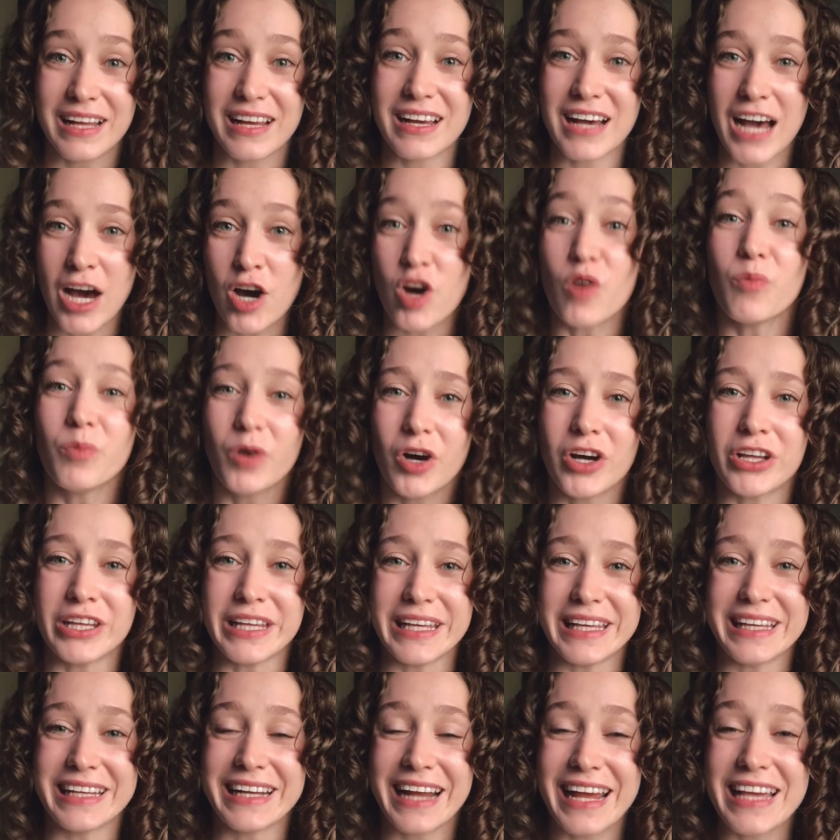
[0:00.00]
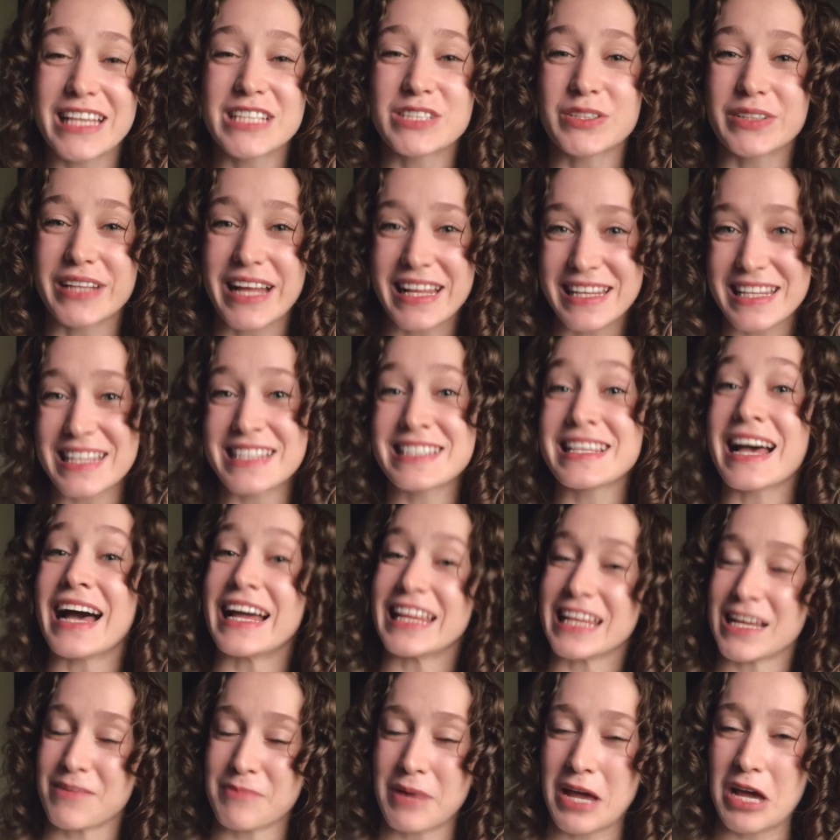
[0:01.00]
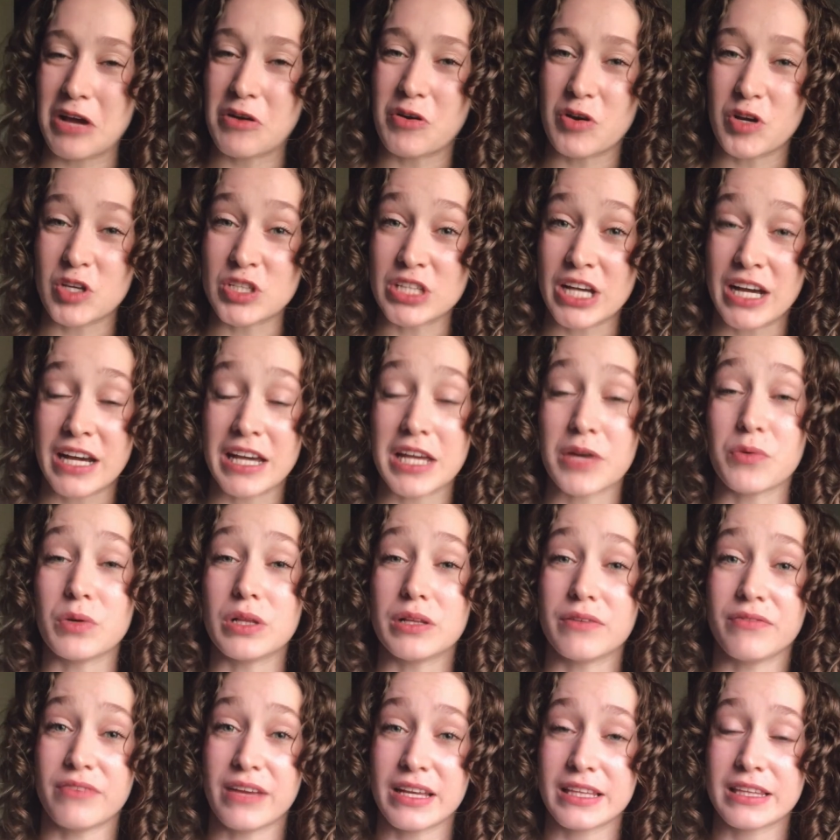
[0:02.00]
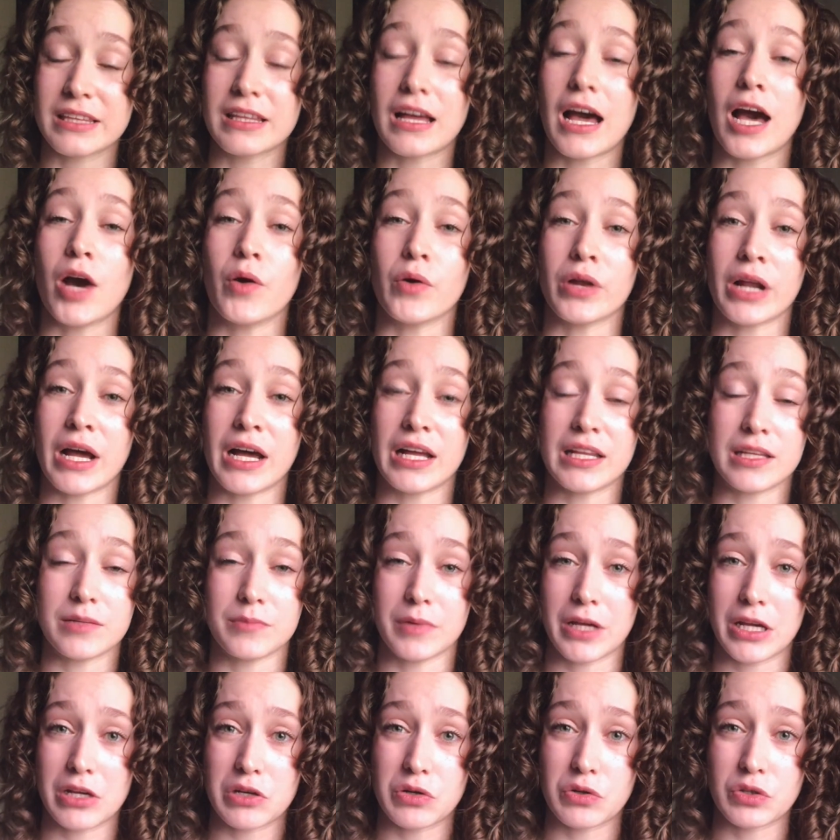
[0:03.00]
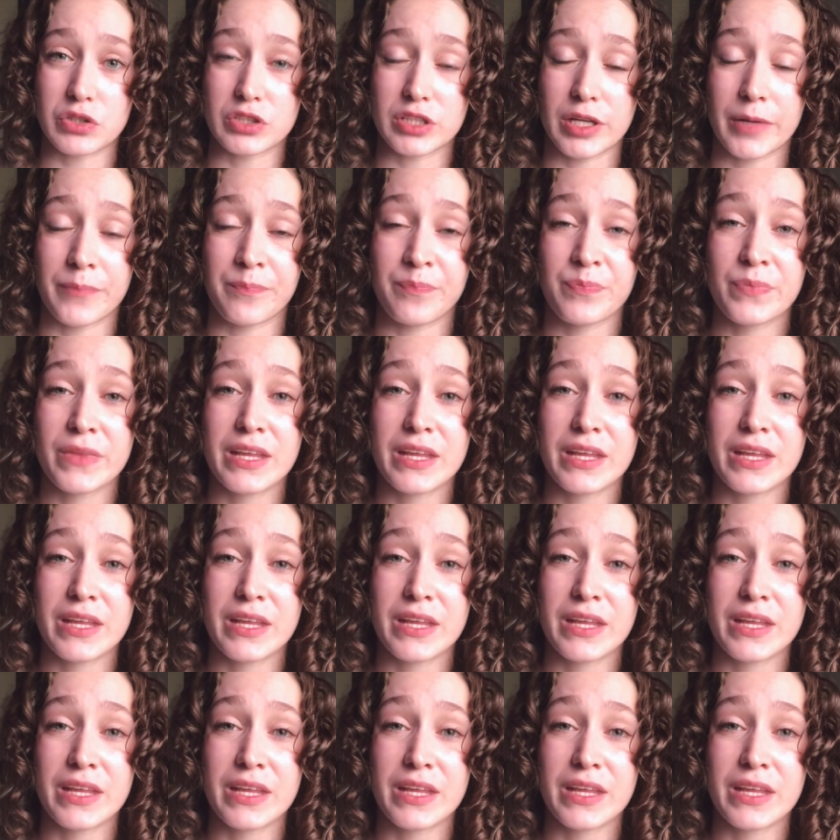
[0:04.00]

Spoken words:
our body, right? So that is Annamaya Kosha. It will affect our Annamaya Kosha.